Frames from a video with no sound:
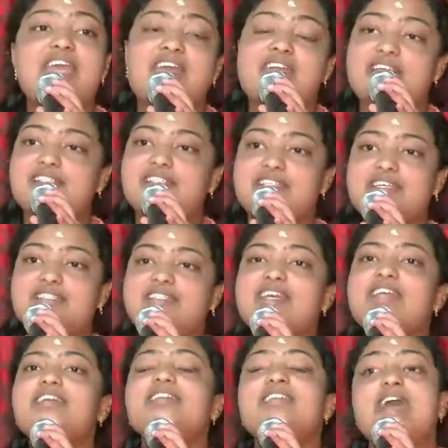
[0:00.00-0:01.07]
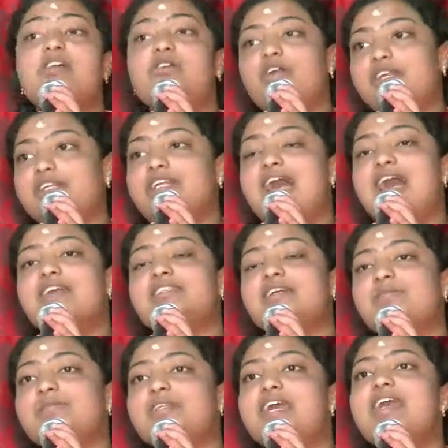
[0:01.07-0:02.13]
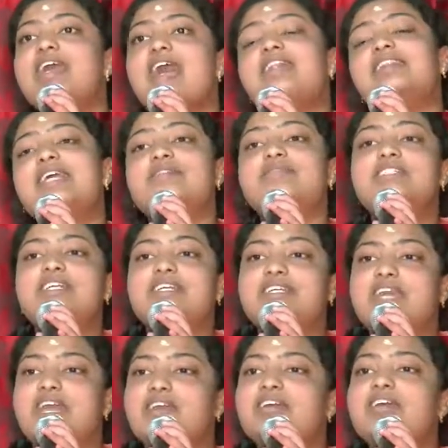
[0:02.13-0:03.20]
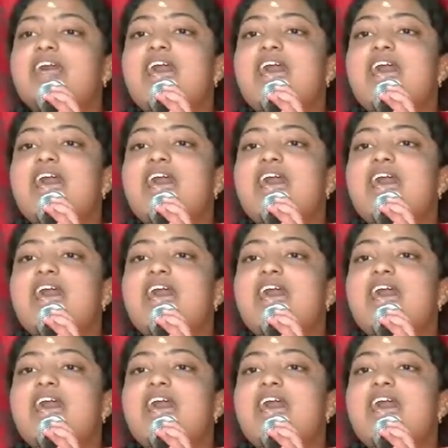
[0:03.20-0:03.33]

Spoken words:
are existing, they are going to die someday and they will decay.